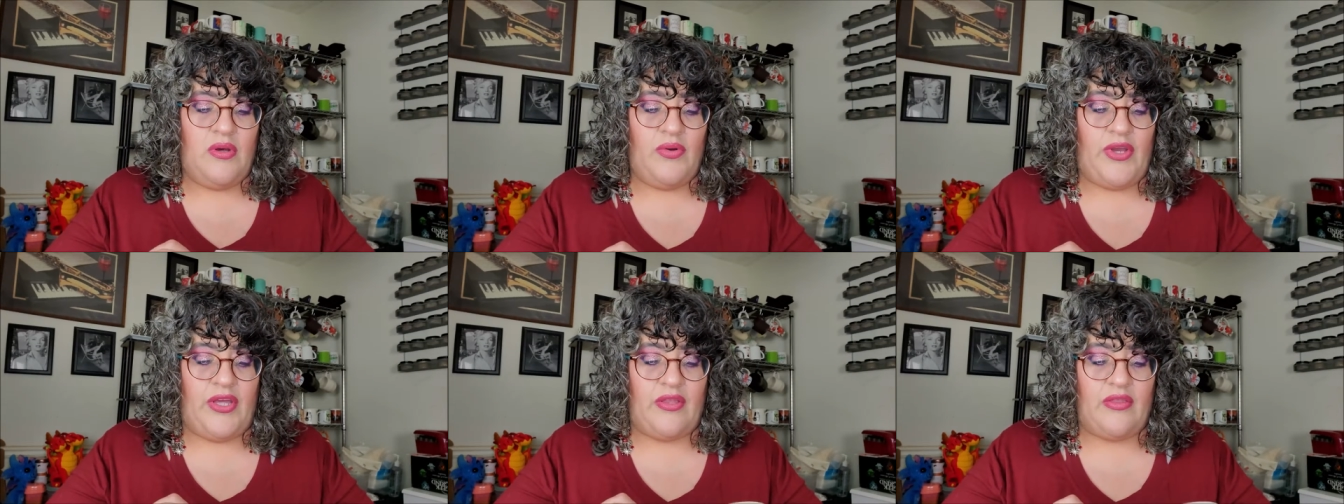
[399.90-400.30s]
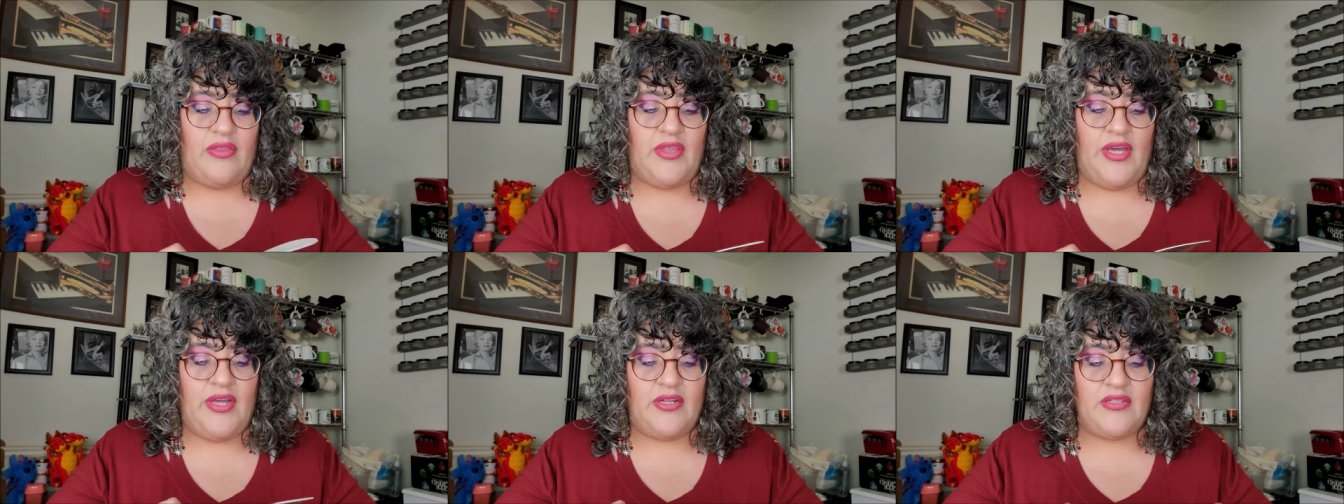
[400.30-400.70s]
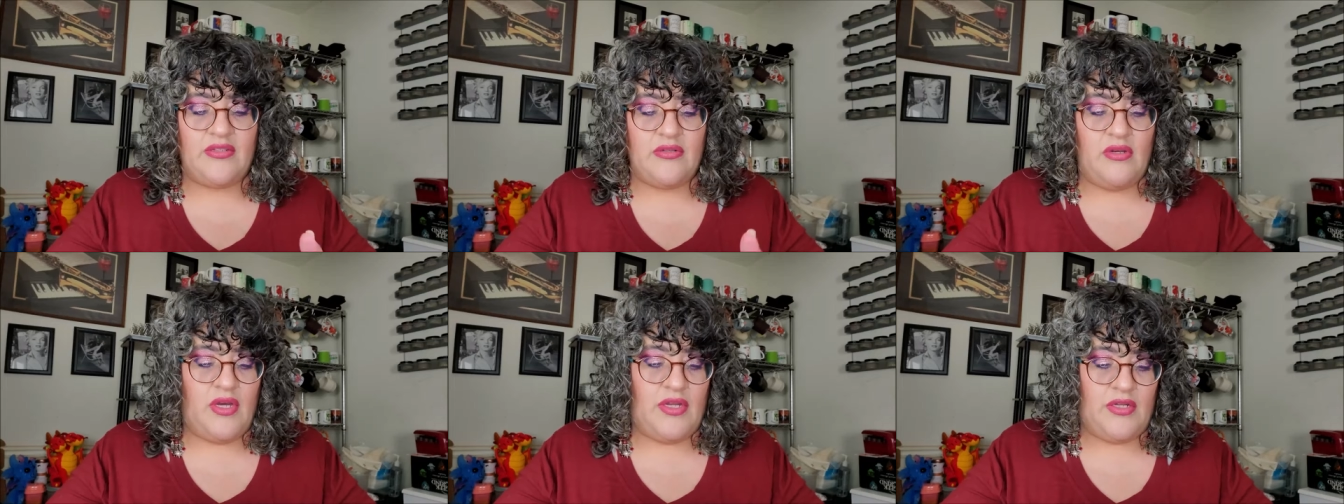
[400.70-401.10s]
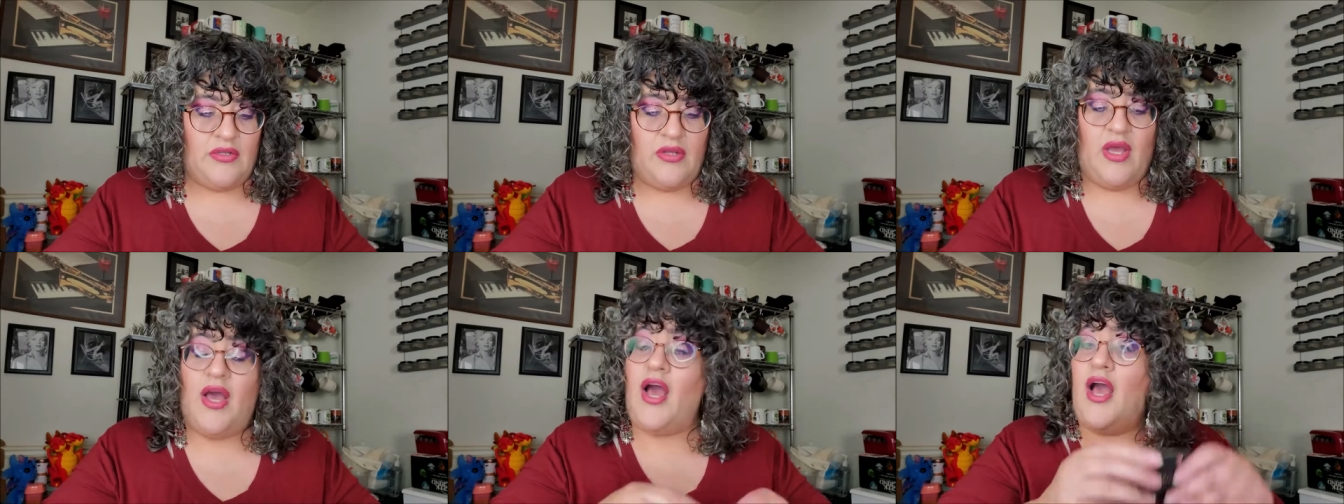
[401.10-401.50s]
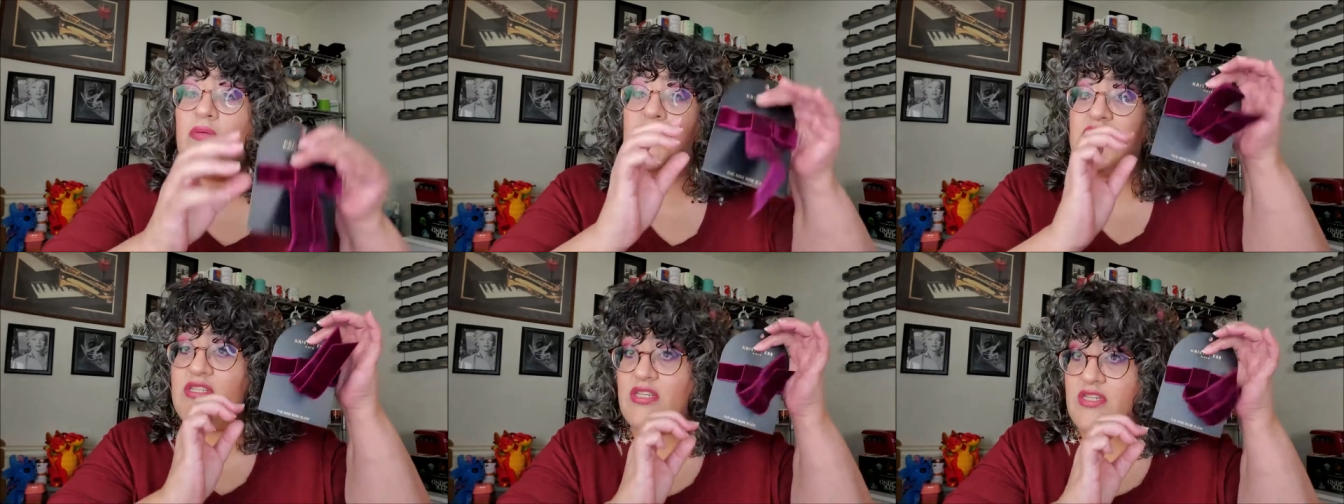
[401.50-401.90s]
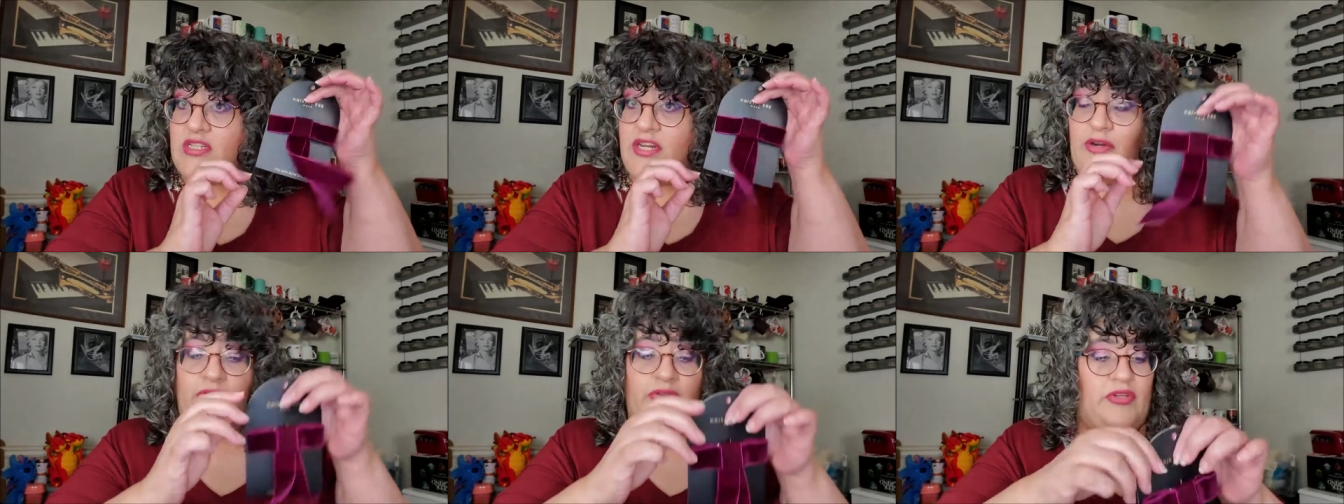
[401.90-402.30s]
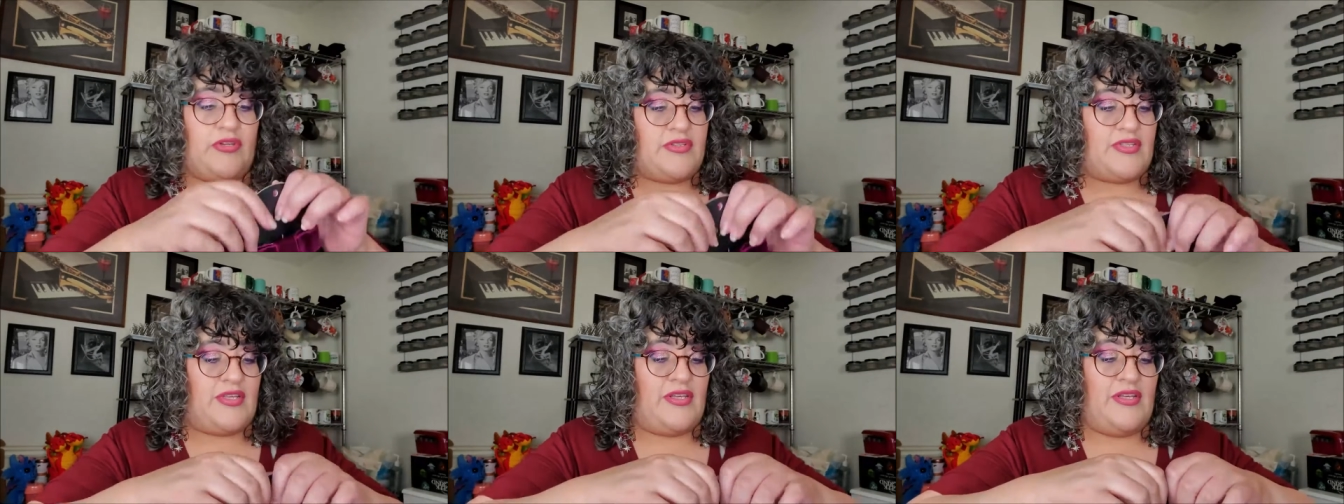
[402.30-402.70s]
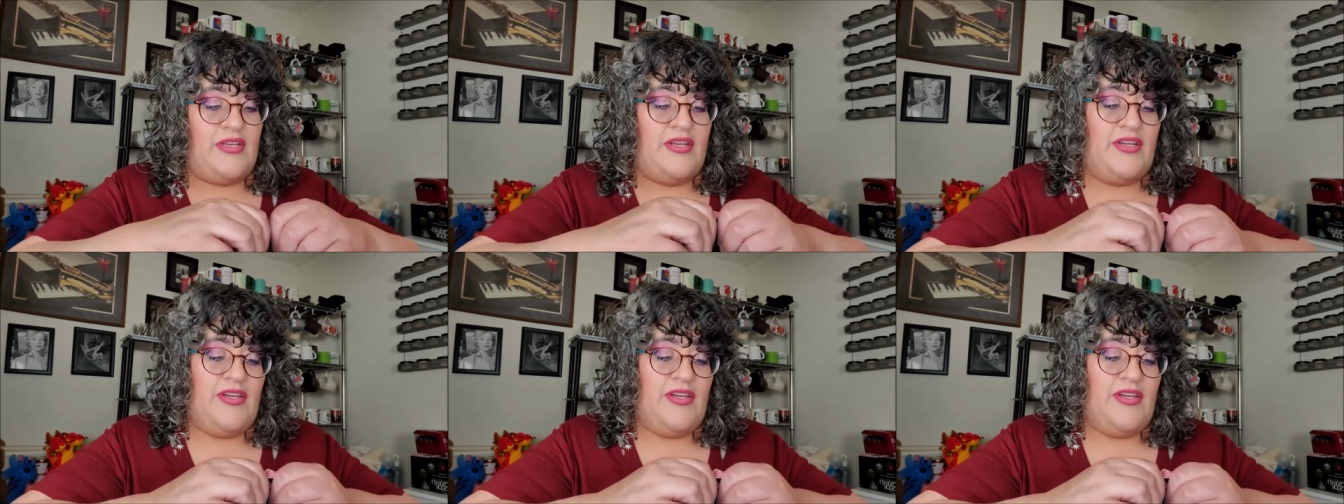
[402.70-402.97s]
Okay, that's not... I'm just going to tear this